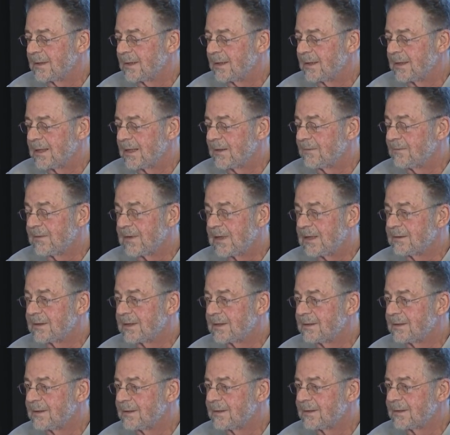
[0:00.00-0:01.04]
I found
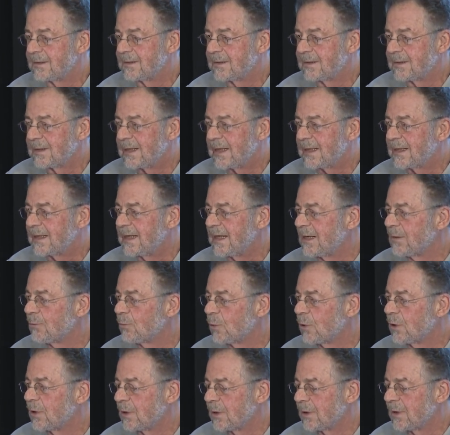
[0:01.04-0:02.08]
that can
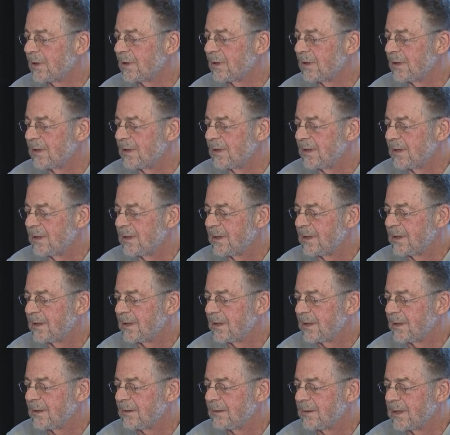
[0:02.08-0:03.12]
work.
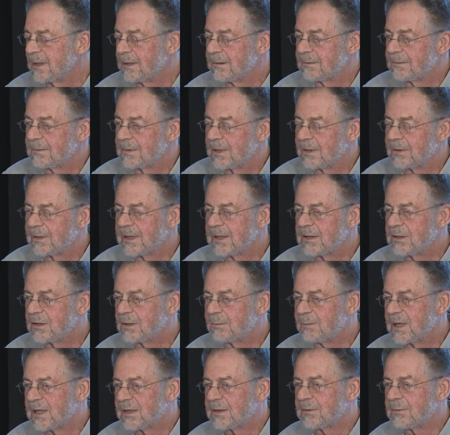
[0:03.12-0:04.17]
Now, you know, later in
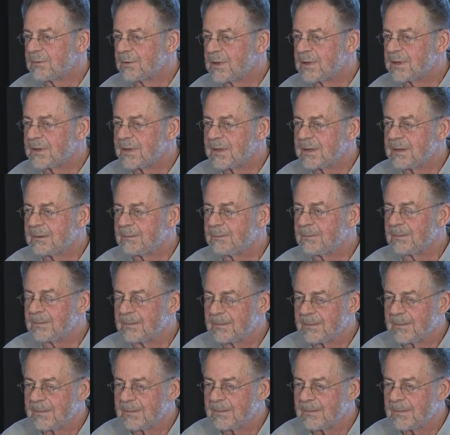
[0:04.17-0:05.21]
my career,
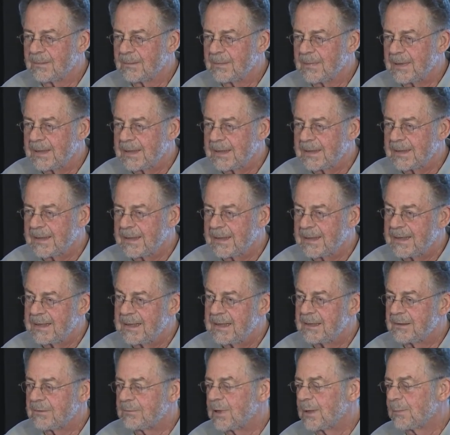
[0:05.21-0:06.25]
I, I, I had
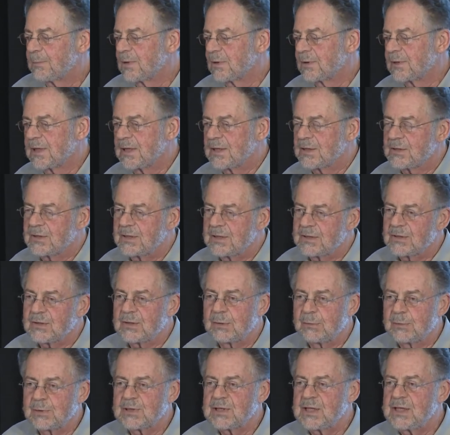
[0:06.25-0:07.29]
a reputation, and so it
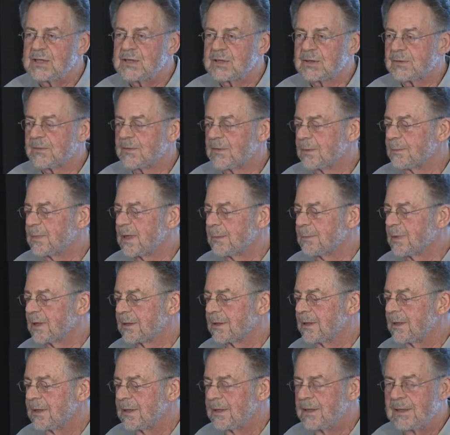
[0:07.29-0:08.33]
was easier for me.
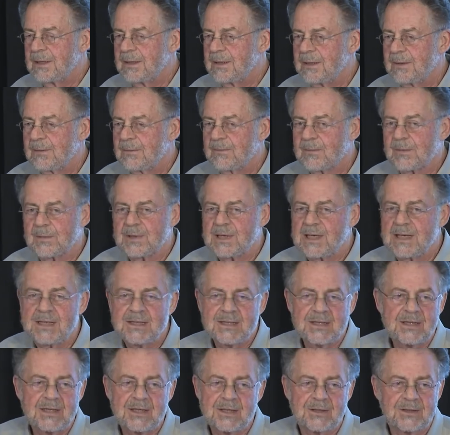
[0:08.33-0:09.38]
But for the
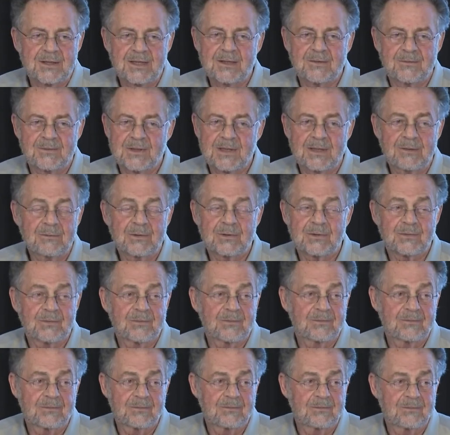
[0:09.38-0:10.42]
ACRF, that was
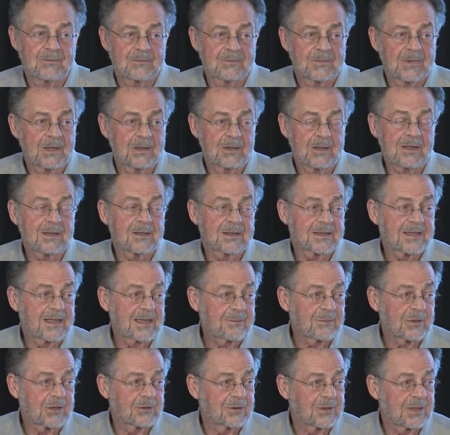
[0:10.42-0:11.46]
a long
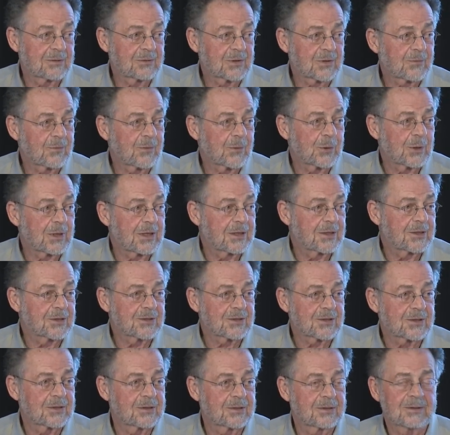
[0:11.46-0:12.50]
time ago. That was 40
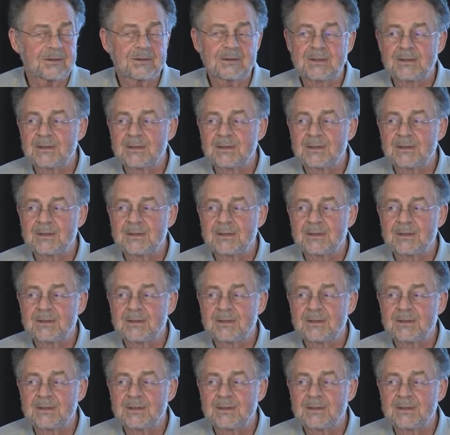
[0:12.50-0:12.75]
years ago.